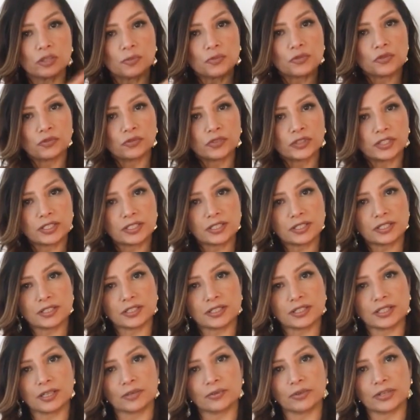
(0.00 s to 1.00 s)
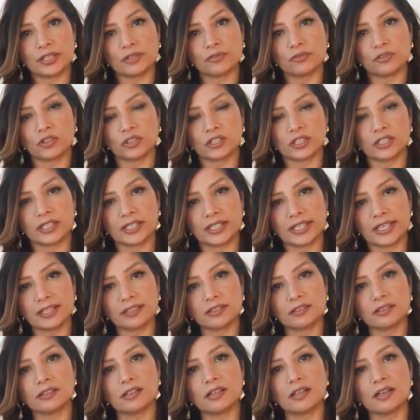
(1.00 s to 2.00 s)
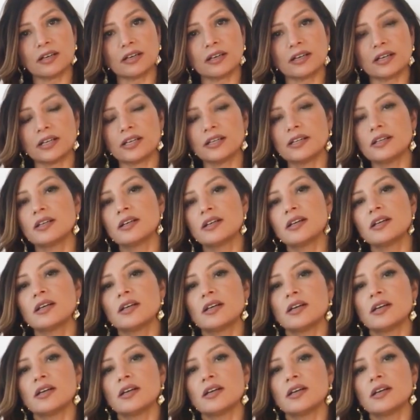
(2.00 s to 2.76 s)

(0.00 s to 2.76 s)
tops, for instance, that way you've got a diagonal line,